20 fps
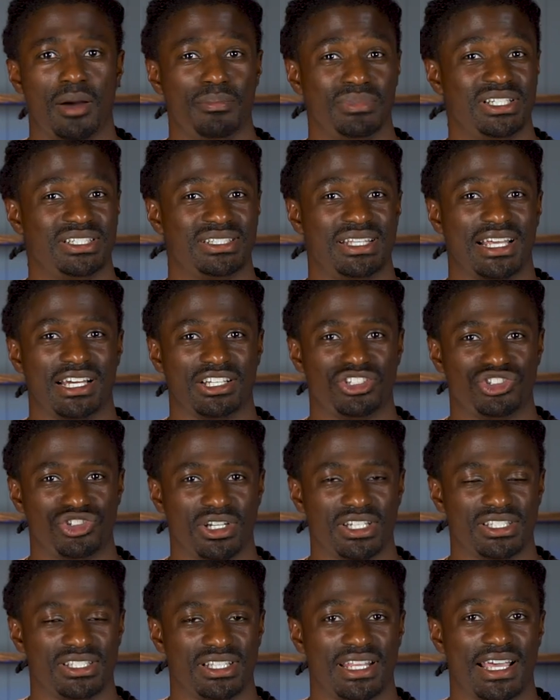companies that I
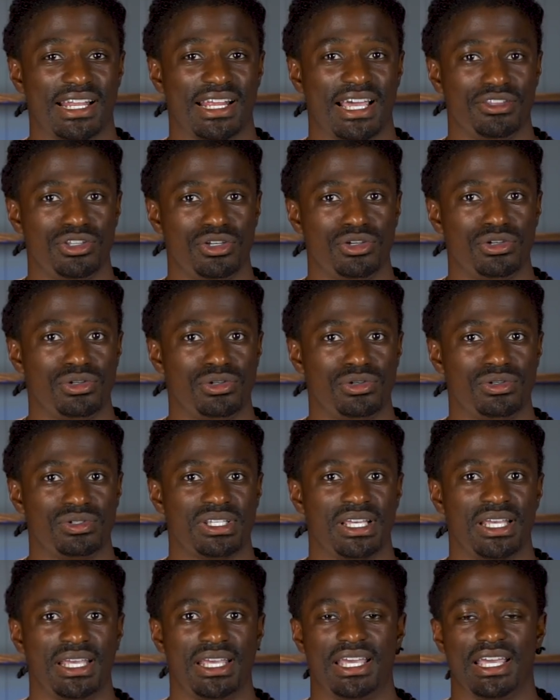trust and that I use,